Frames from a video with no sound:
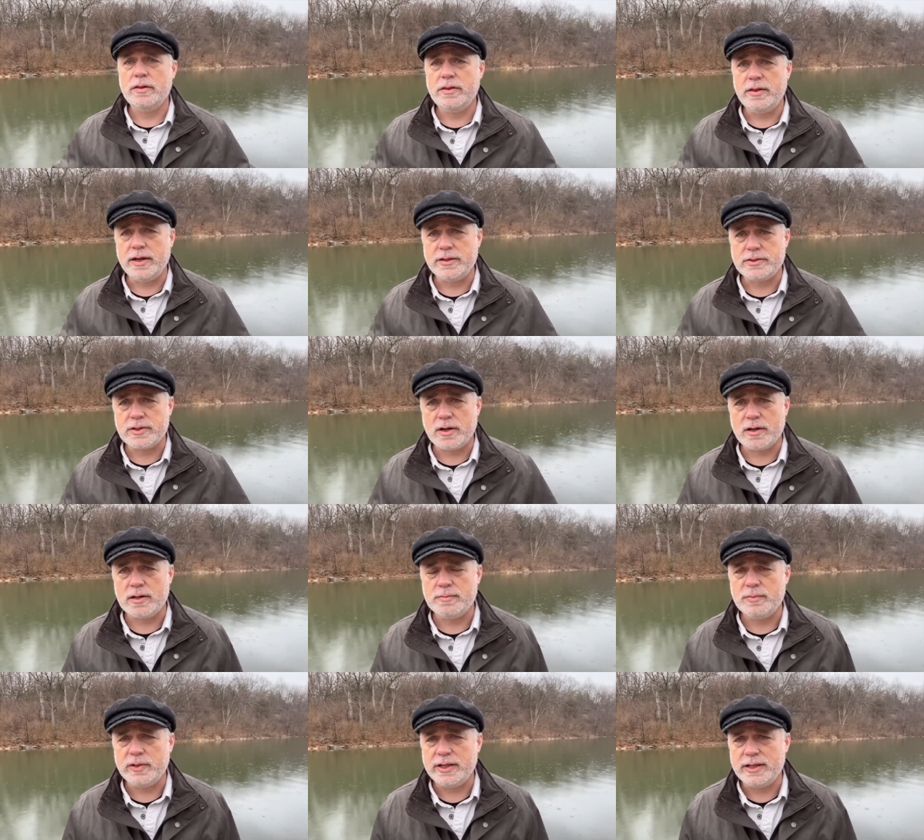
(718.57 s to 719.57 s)
things are
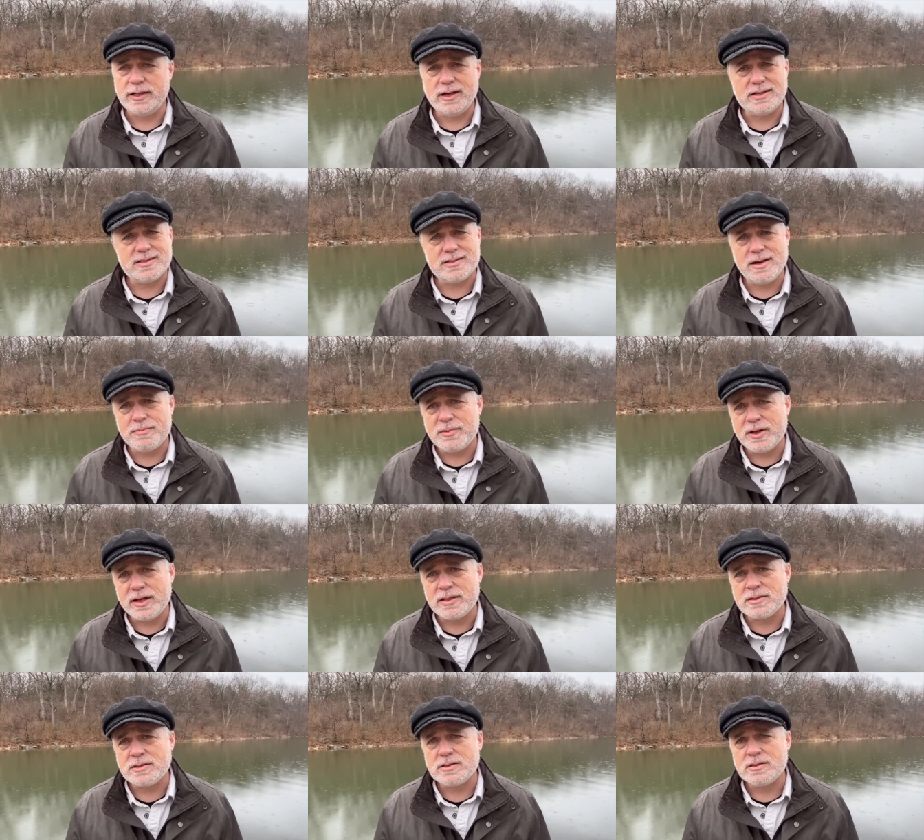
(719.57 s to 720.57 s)
complete. Not some
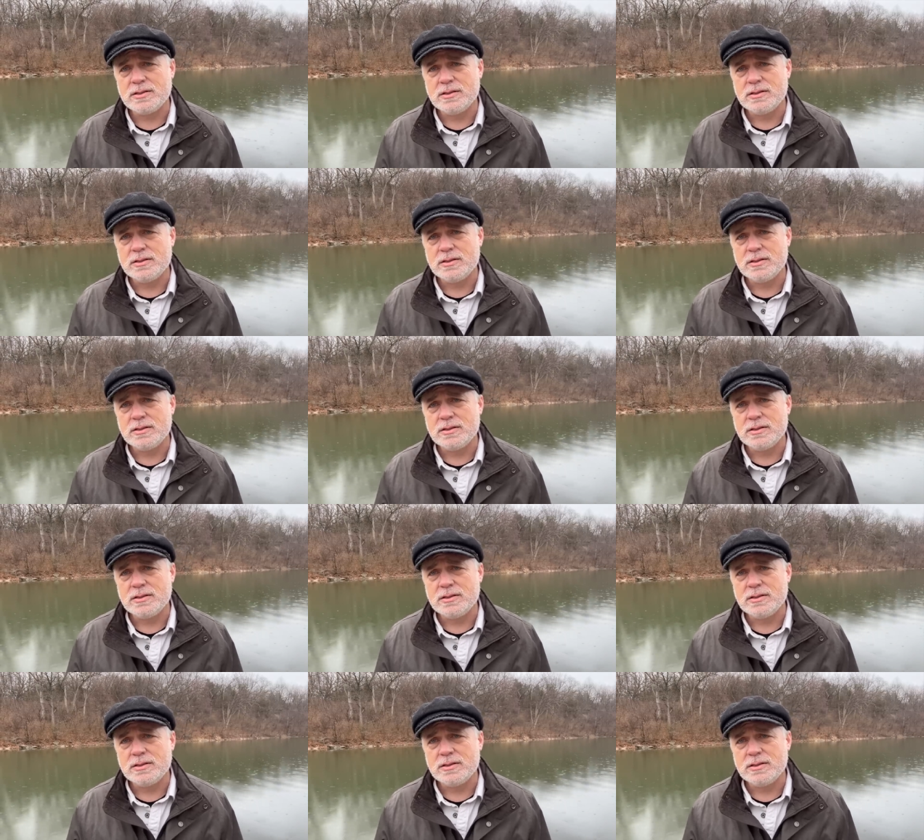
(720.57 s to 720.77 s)
things.